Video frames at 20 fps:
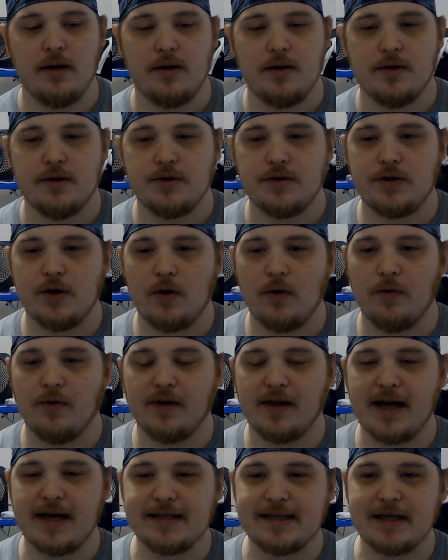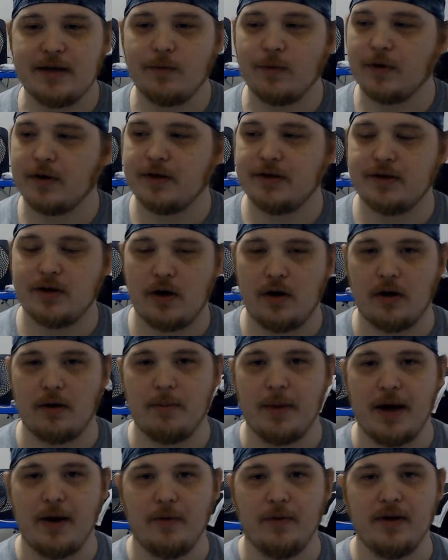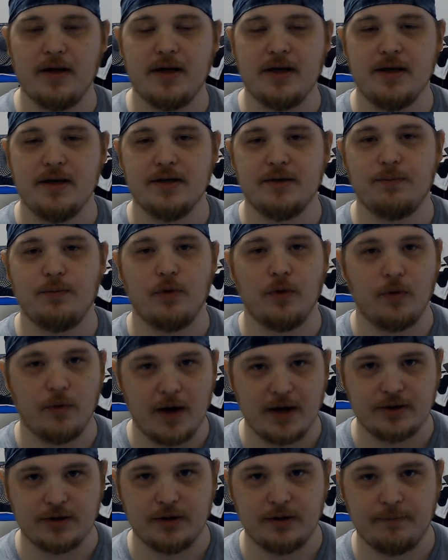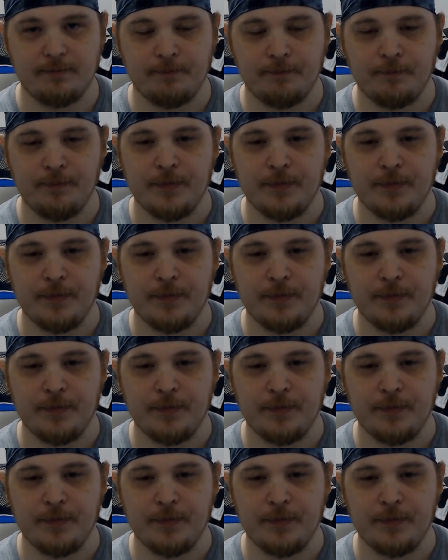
So the last thing we're going to talk about is progression.